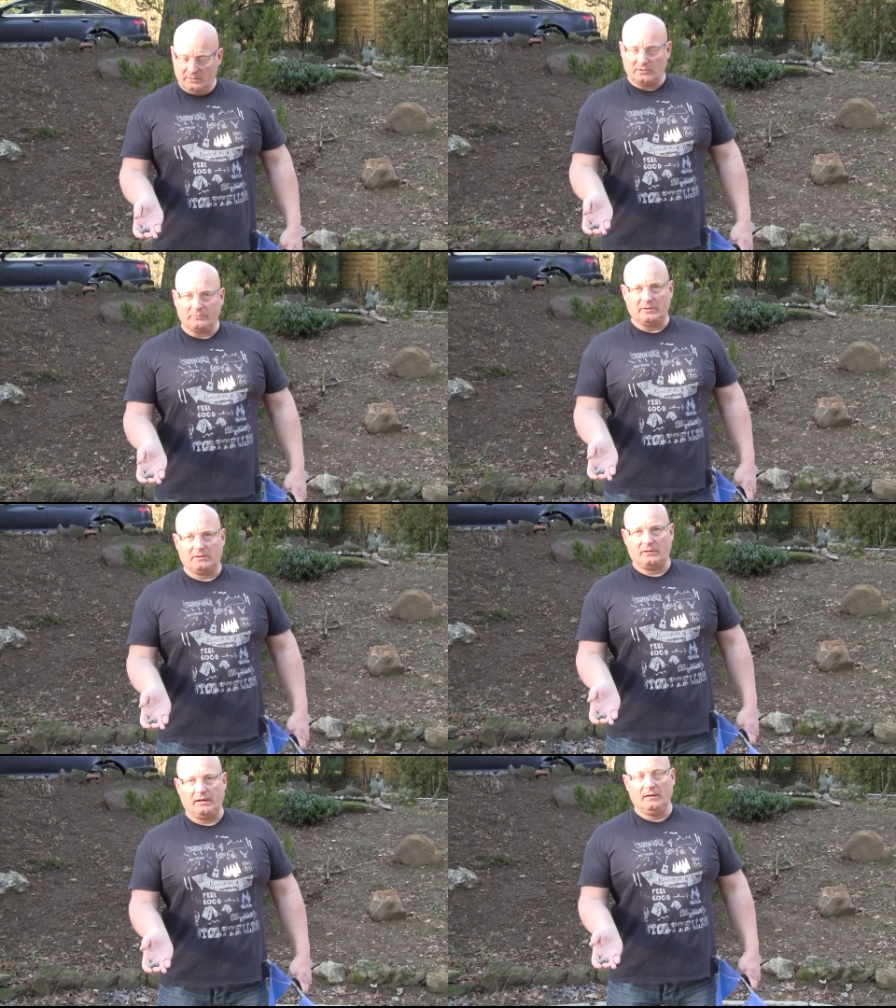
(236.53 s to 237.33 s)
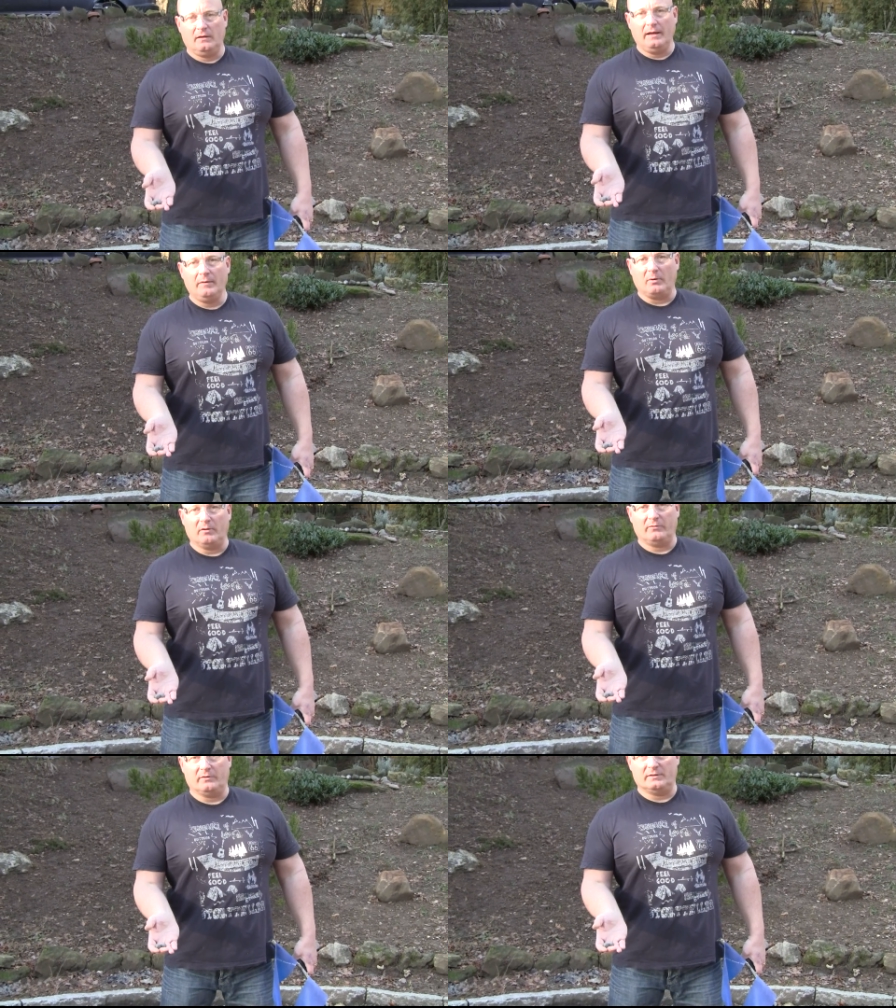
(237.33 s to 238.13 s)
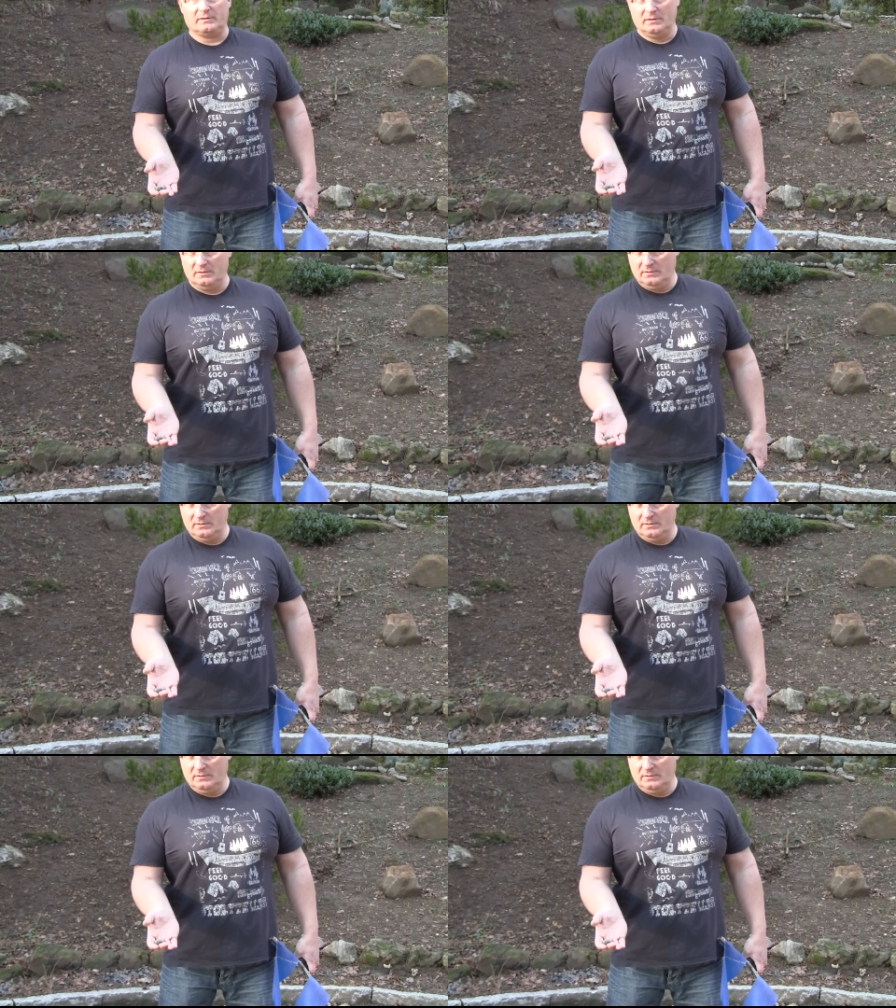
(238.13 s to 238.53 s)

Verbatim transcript: So we take a lead ball for this.